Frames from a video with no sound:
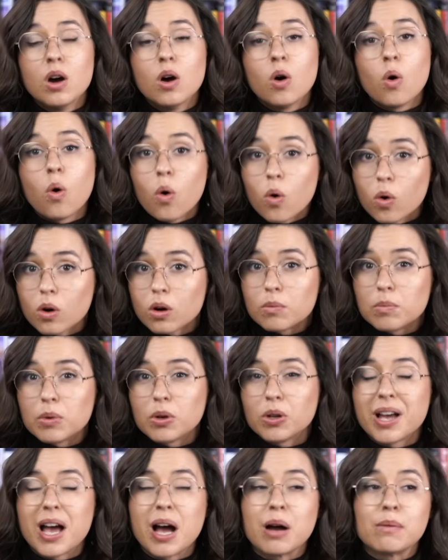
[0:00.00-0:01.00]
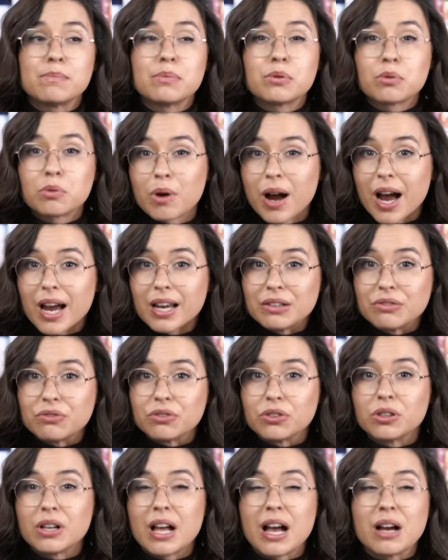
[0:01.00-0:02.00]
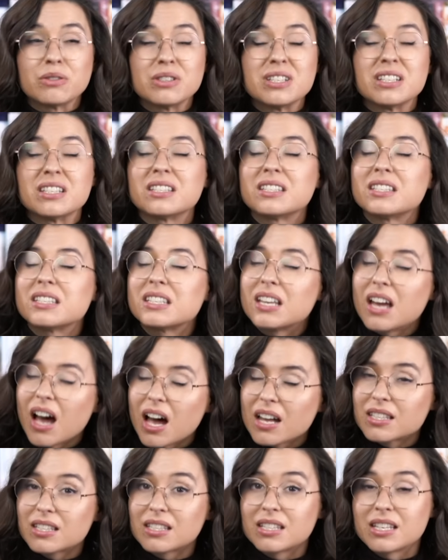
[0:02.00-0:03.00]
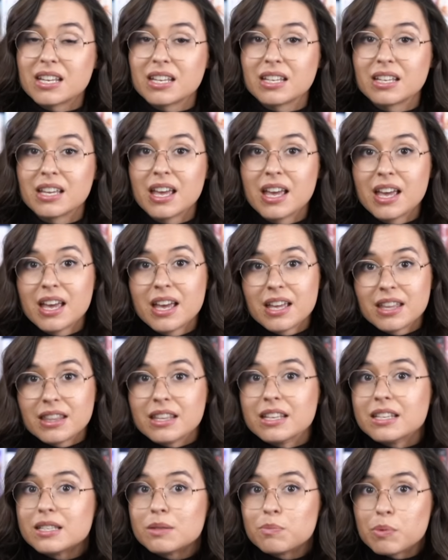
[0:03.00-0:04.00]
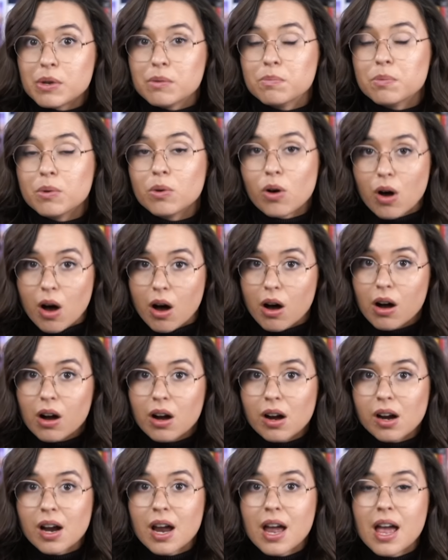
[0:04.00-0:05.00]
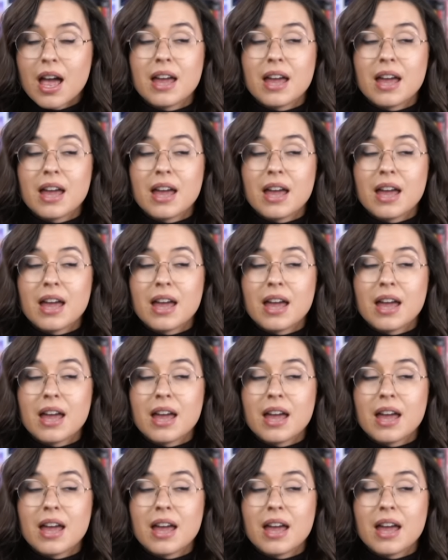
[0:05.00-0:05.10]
horrible, how prideful, how disgusting these people are,